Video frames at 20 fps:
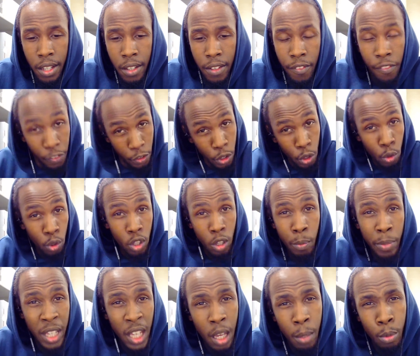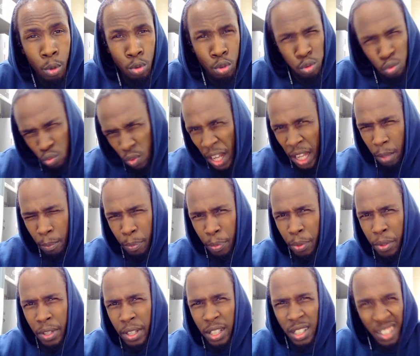for you to be able to rape
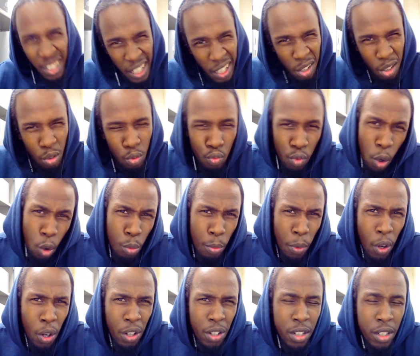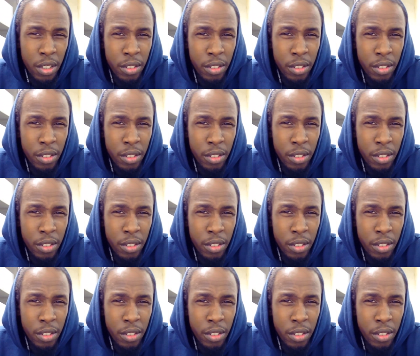this robot?